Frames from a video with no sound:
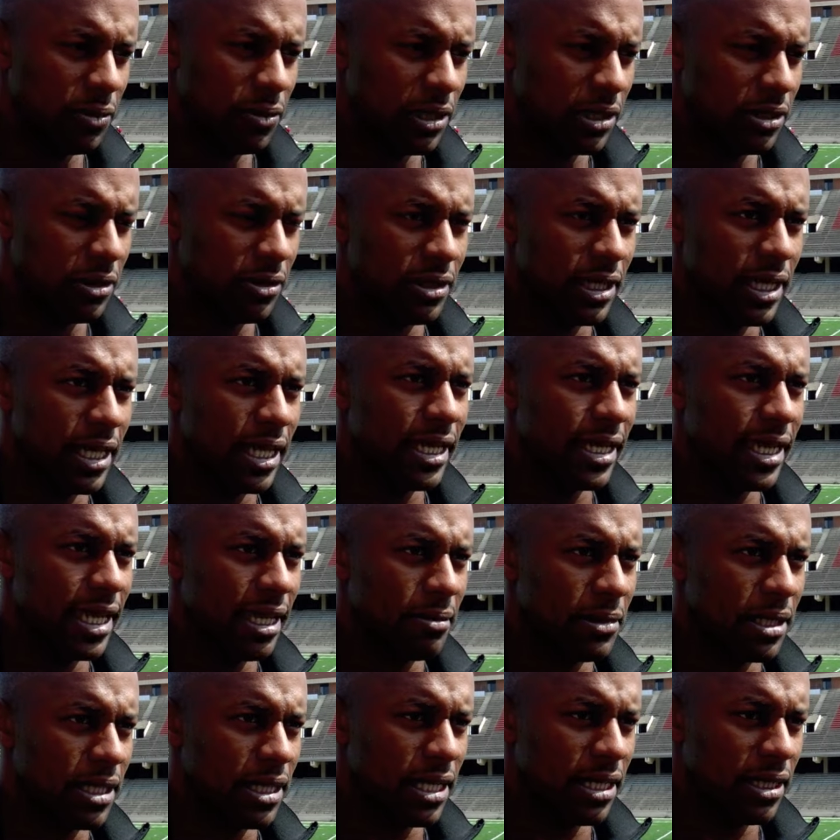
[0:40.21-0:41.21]
Wasn't on the A game
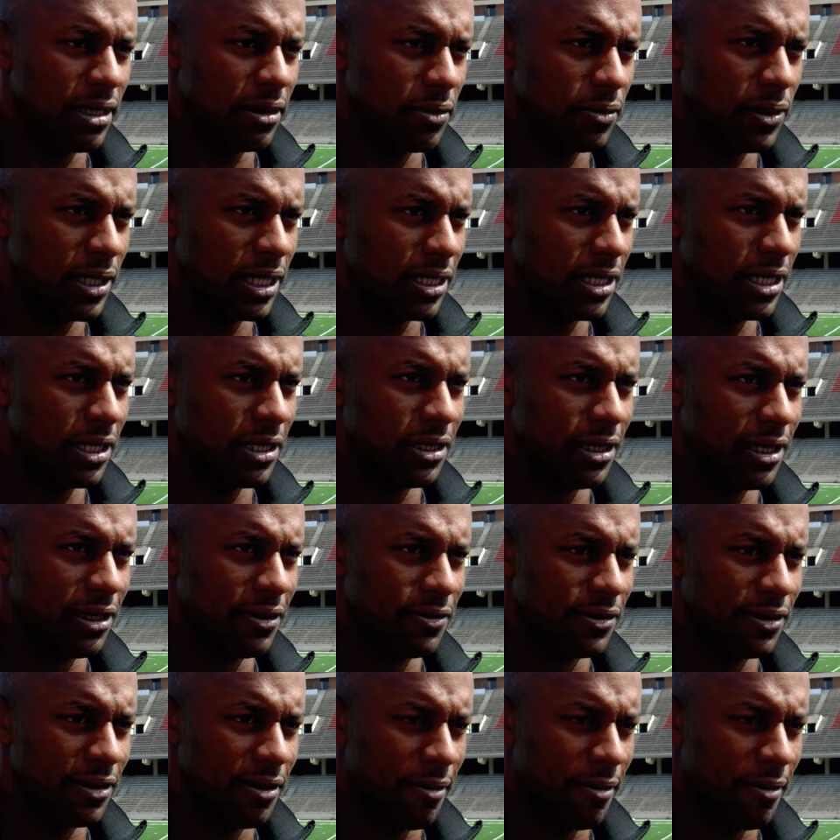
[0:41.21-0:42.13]
today. Wasn't good enough.